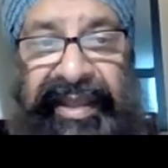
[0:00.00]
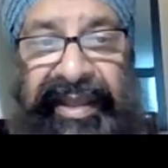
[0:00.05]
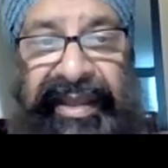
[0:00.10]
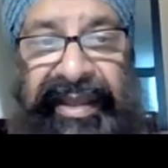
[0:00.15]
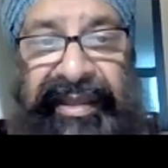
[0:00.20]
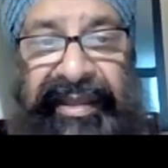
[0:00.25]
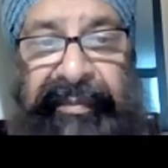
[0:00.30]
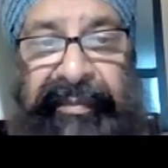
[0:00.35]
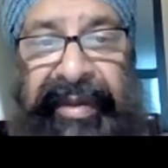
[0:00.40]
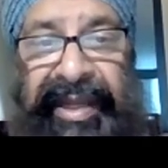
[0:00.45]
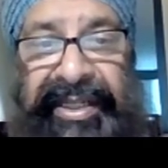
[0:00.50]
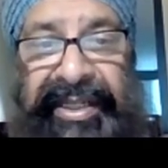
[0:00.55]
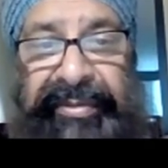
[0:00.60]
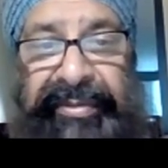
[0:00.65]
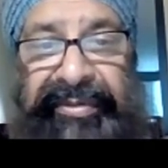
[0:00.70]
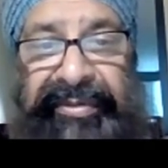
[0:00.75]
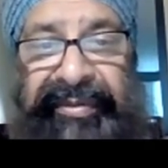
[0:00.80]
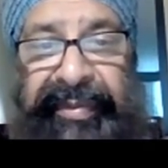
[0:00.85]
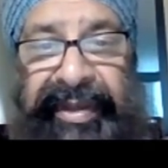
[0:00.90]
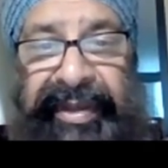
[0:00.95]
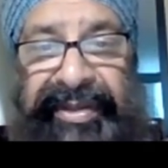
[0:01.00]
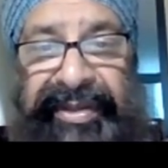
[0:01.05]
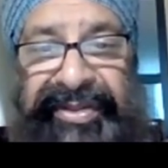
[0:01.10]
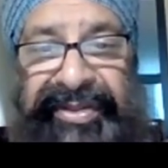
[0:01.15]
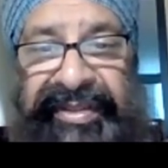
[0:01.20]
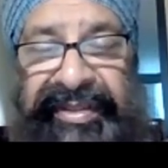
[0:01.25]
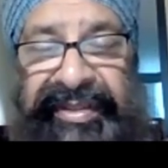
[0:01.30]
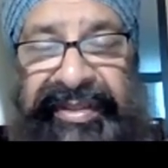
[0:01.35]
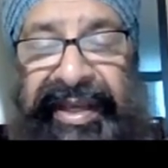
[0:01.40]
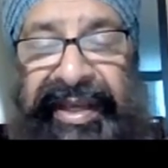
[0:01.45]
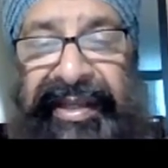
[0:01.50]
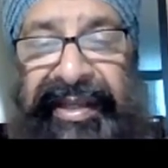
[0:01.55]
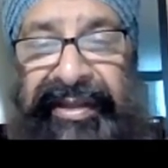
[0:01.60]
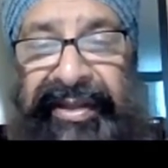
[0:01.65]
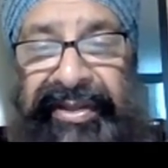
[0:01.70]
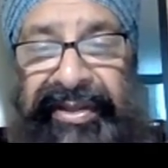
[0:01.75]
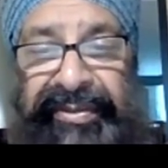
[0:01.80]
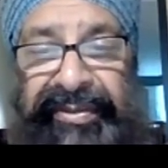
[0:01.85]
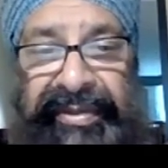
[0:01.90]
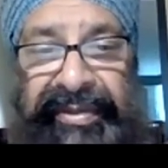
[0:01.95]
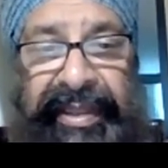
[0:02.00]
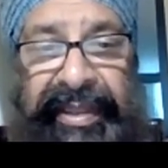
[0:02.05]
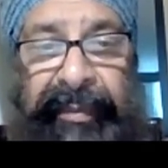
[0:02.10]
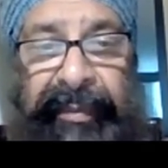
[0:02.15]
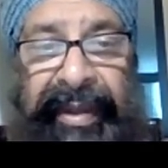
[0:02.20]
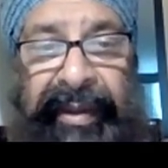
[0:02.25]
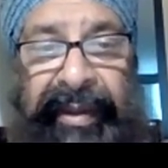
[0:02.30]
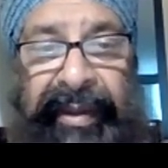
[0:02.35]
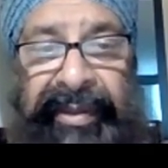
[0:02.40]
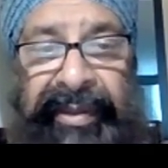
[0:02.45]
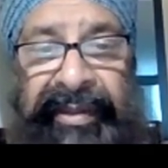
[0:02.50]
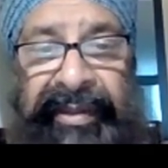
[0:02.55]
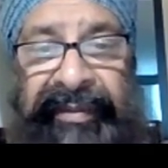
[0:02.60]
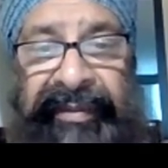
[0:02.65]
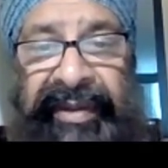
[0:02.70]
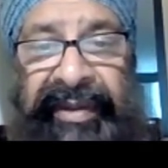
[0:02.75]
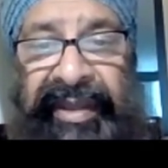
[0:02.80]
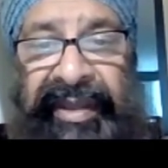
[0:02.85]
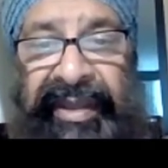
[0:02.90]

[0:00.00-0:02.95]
in the management of patients diagnosed with sleep apnea